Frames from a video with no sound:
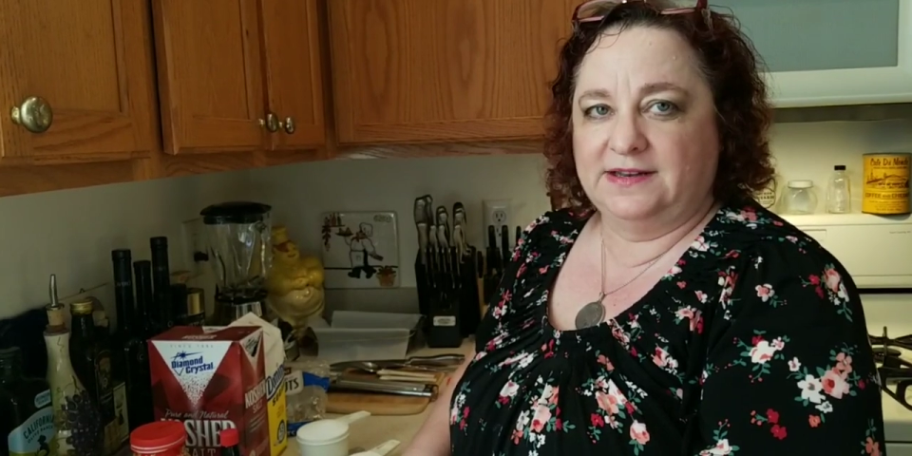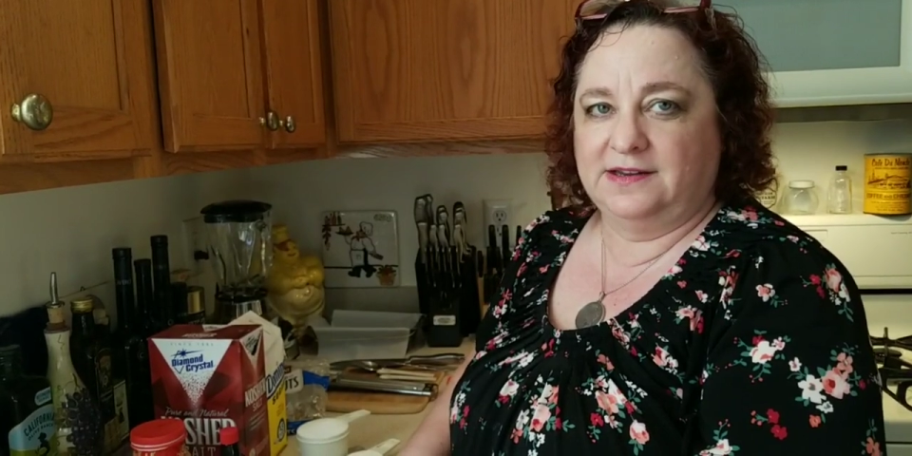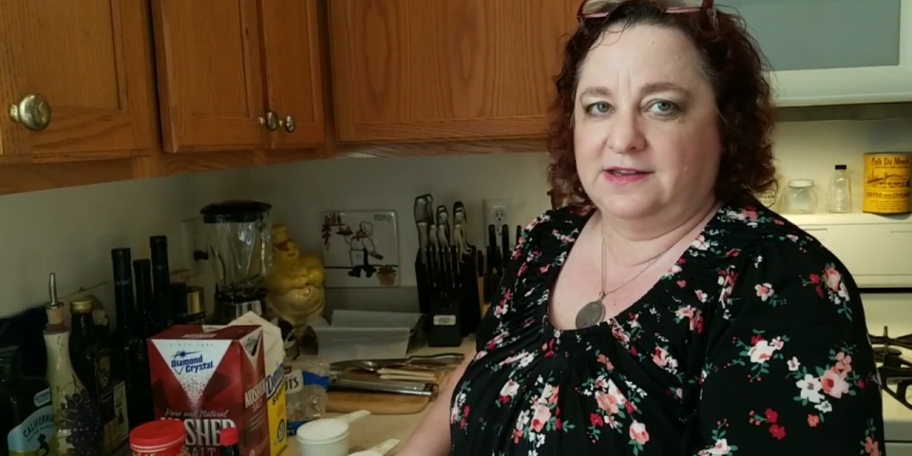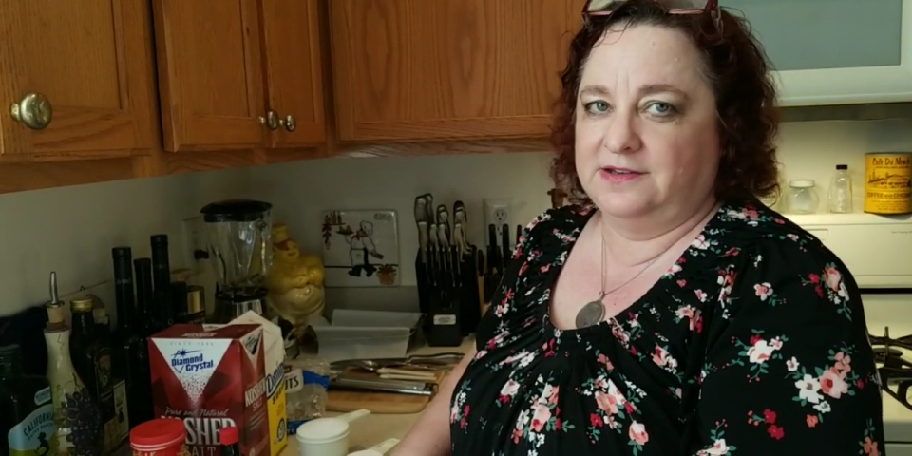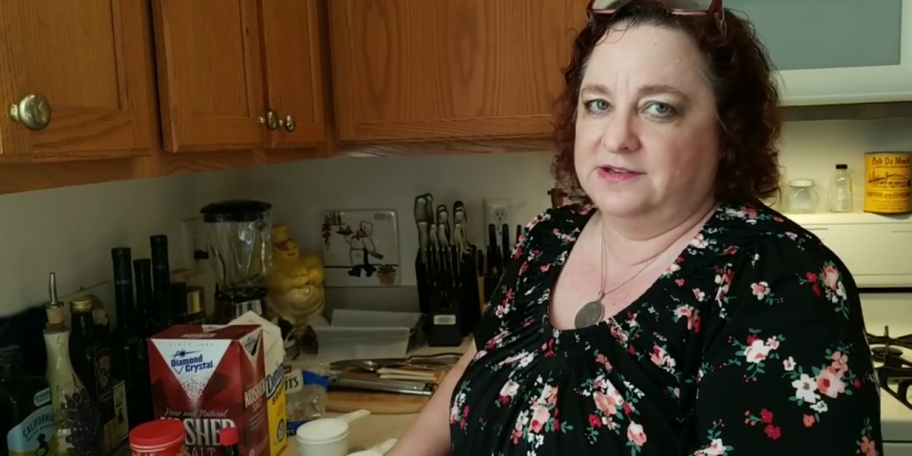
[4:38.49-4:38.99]
You
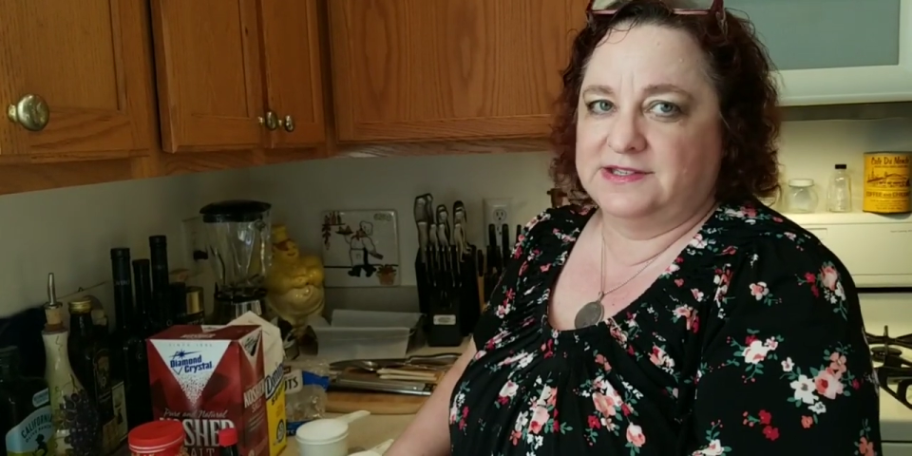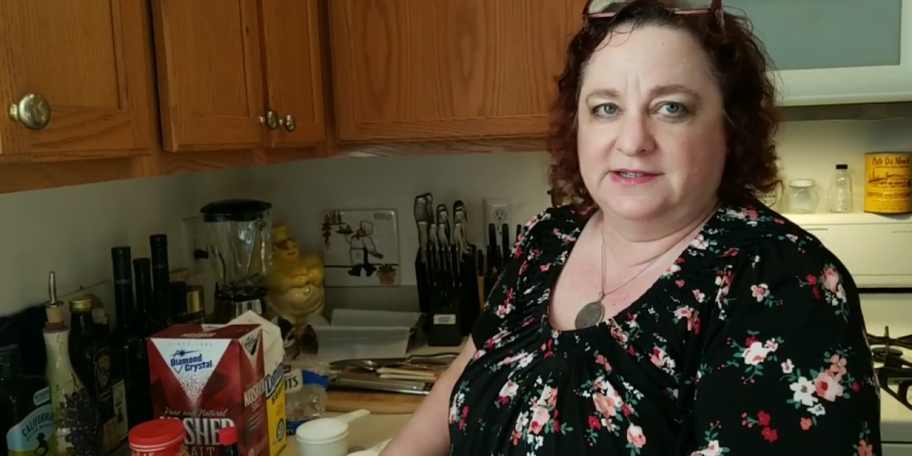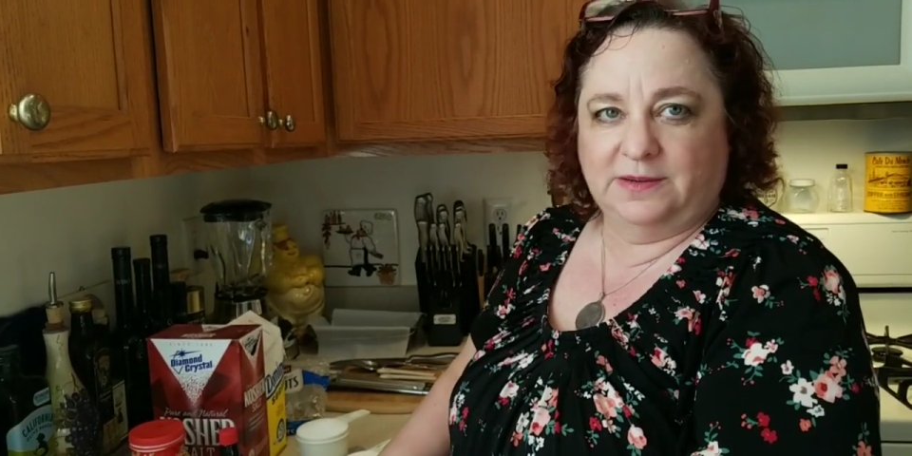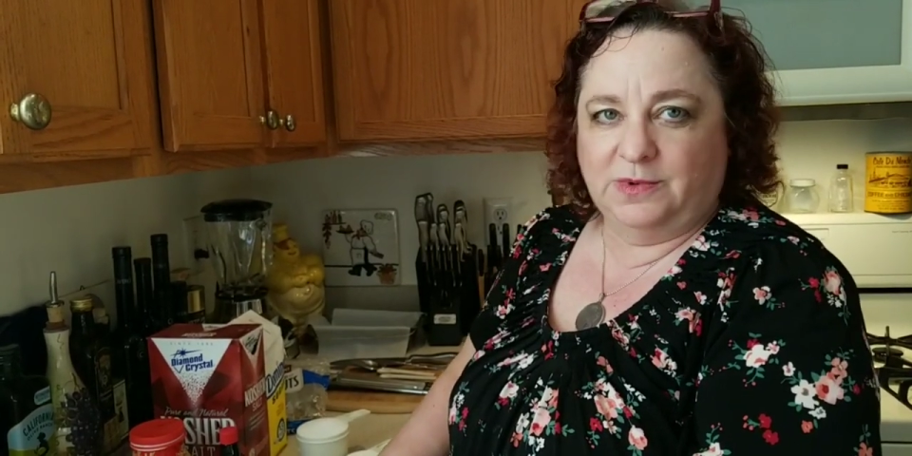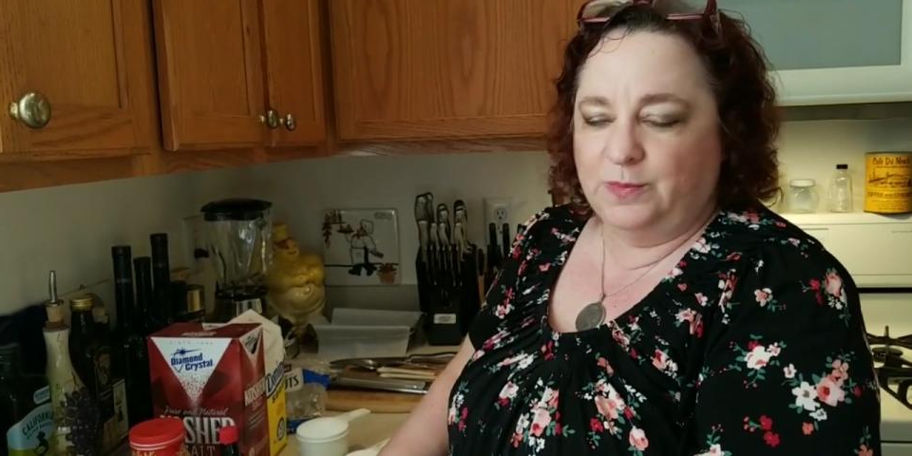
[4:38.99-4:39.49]
can use the
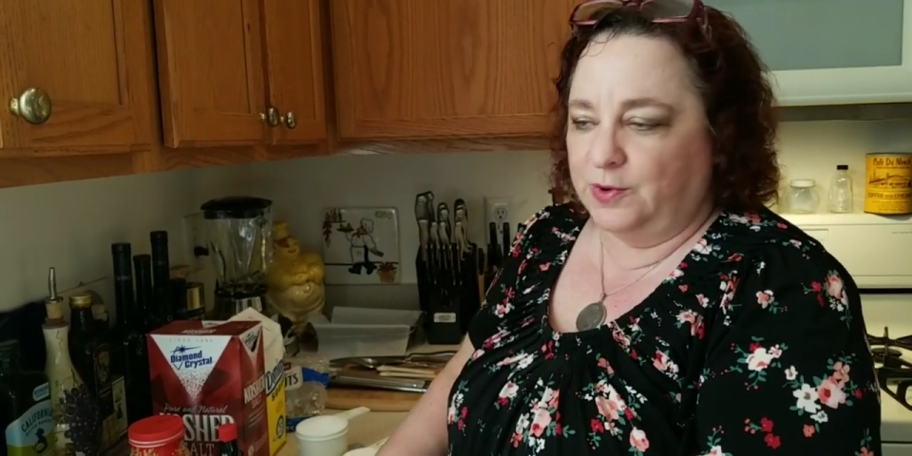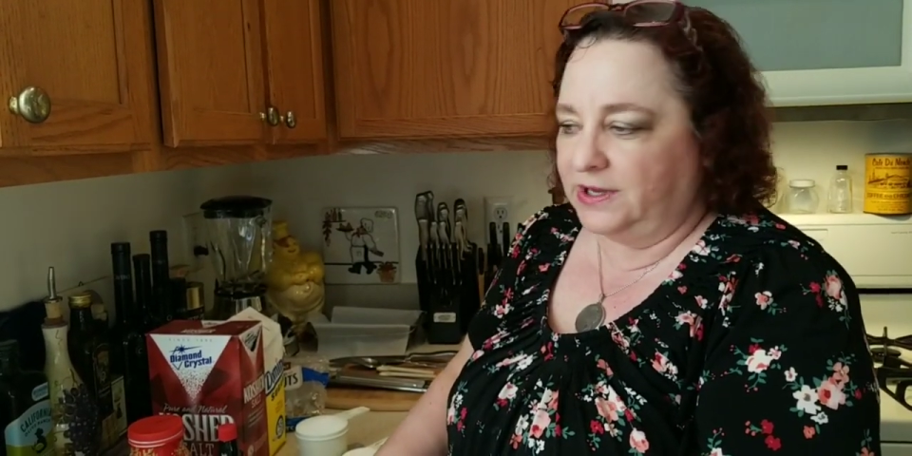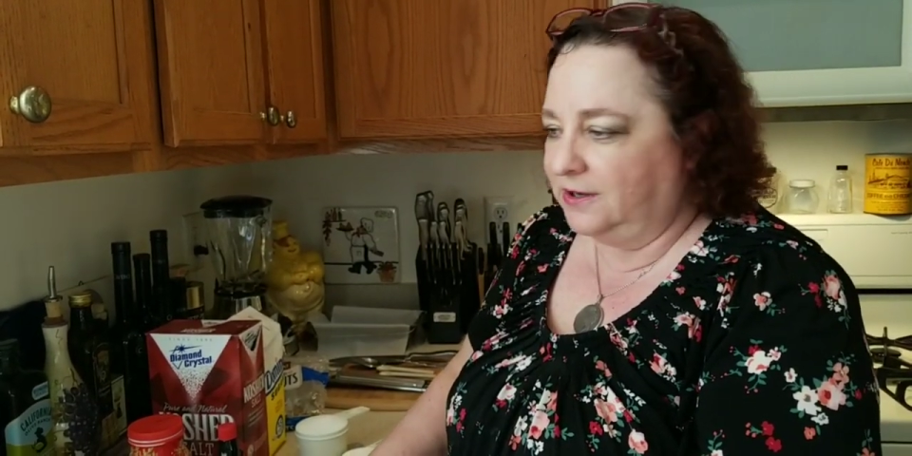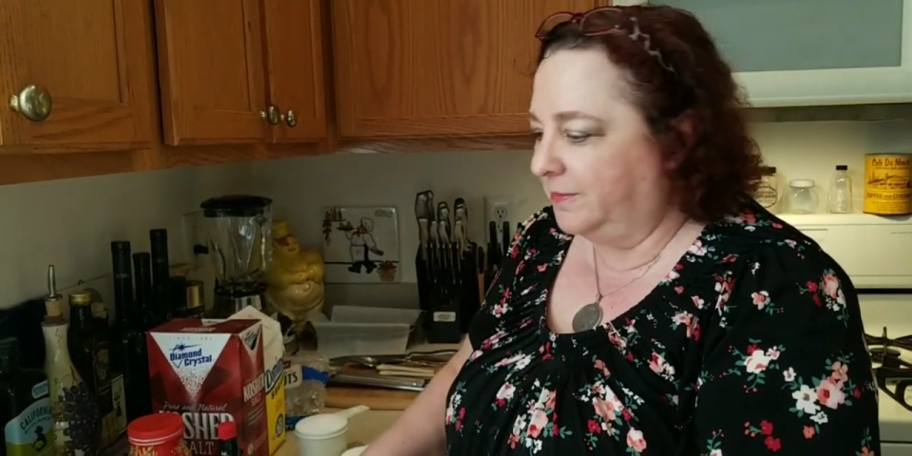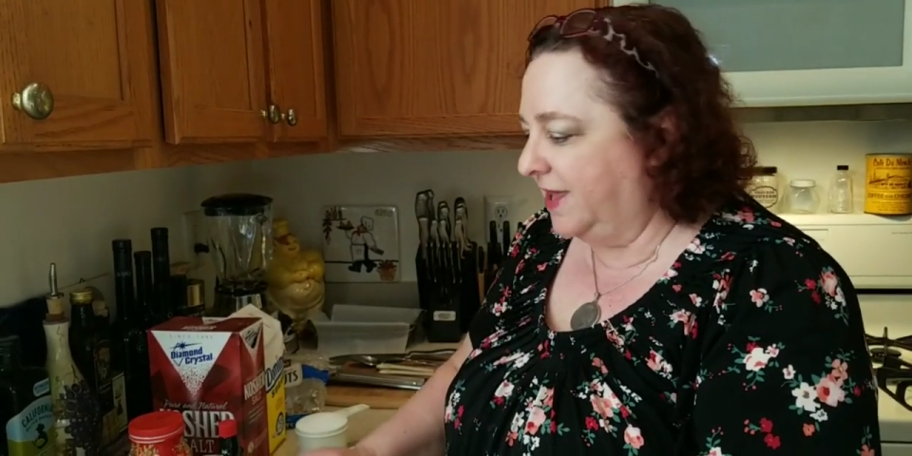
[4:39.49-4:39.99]
double
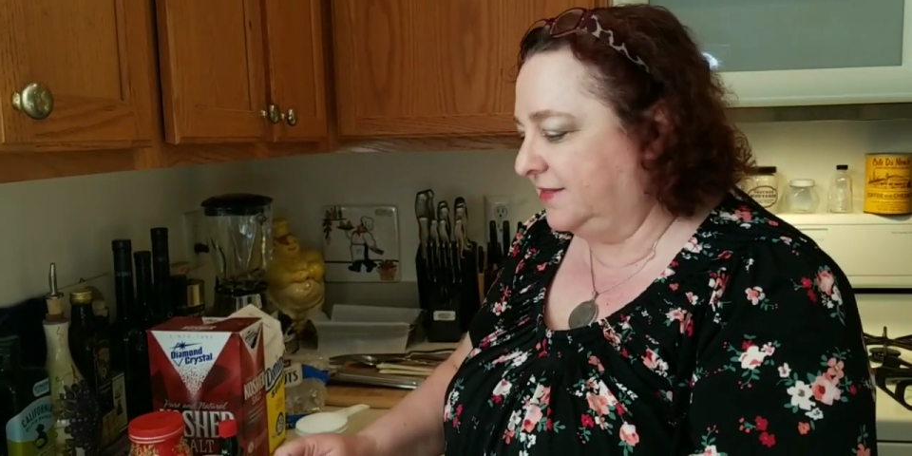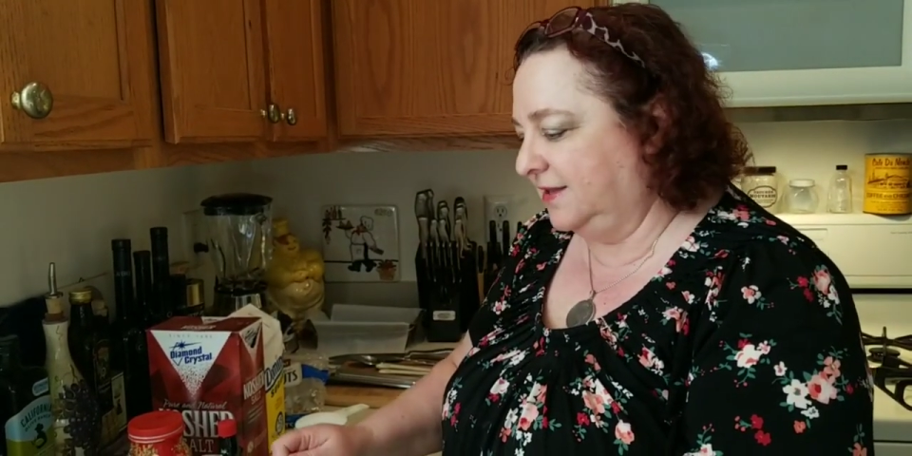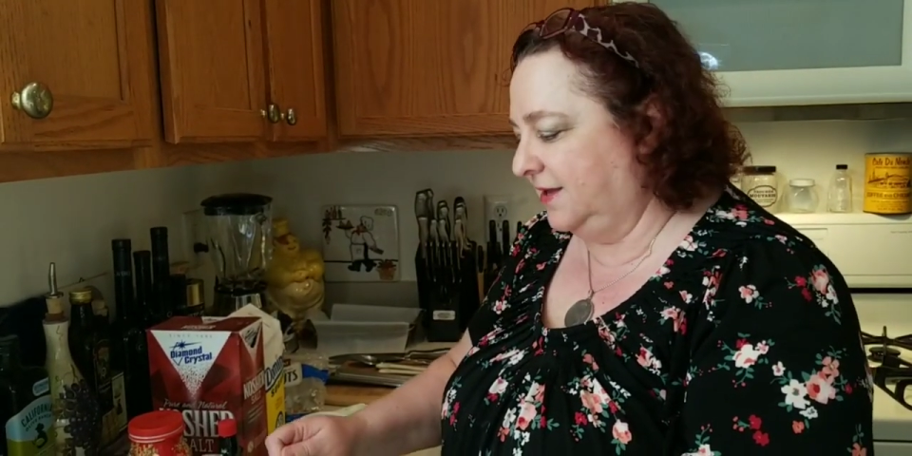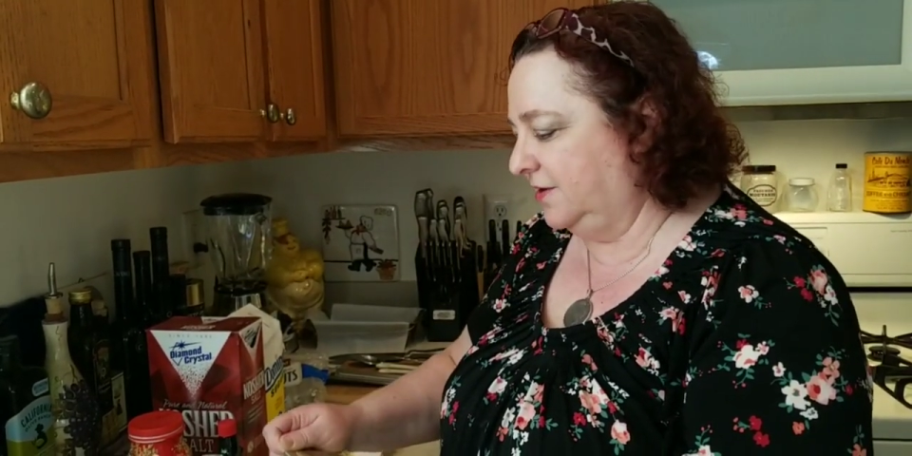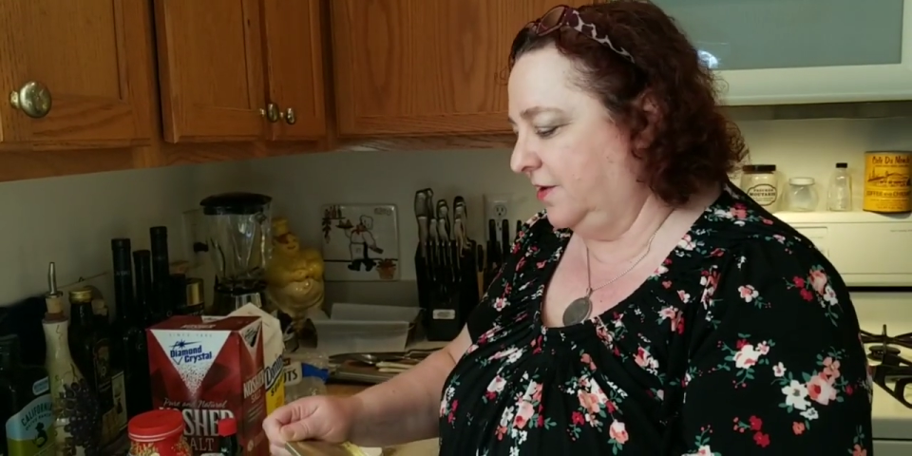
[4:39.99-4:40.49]
boiler
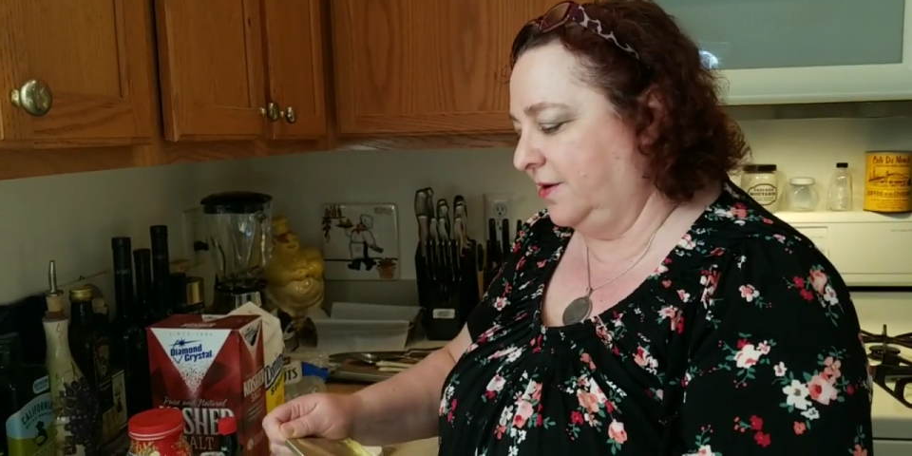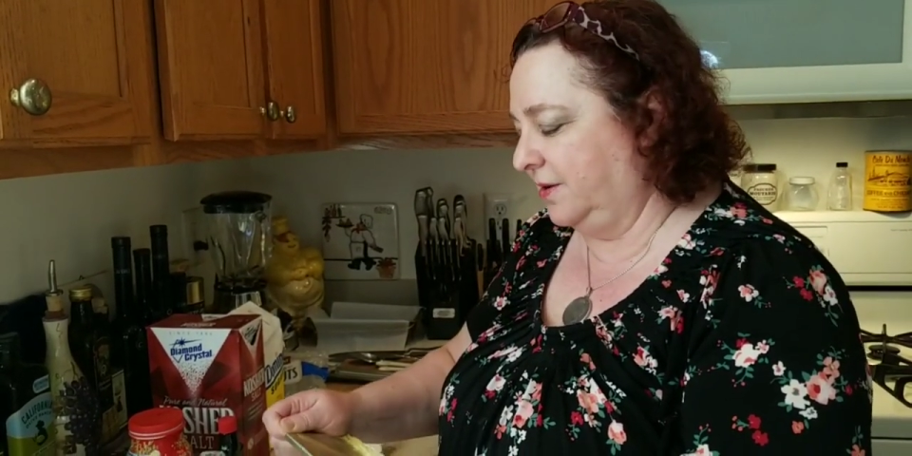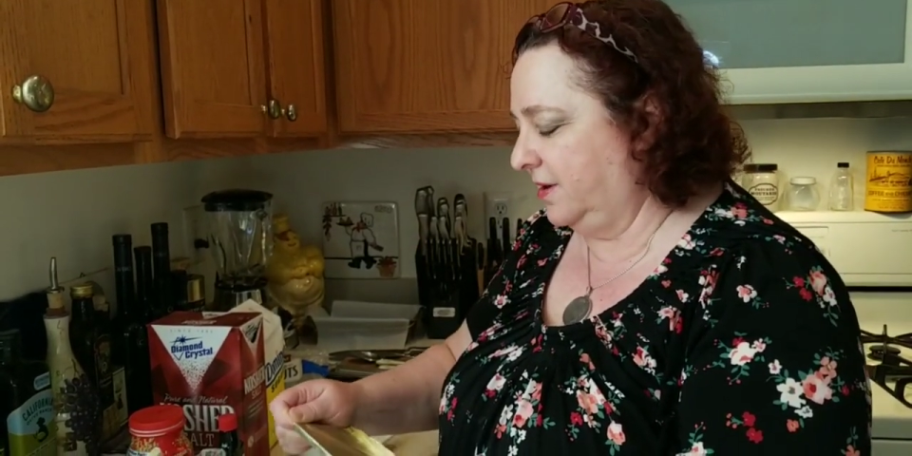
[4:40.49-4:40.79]
method, or,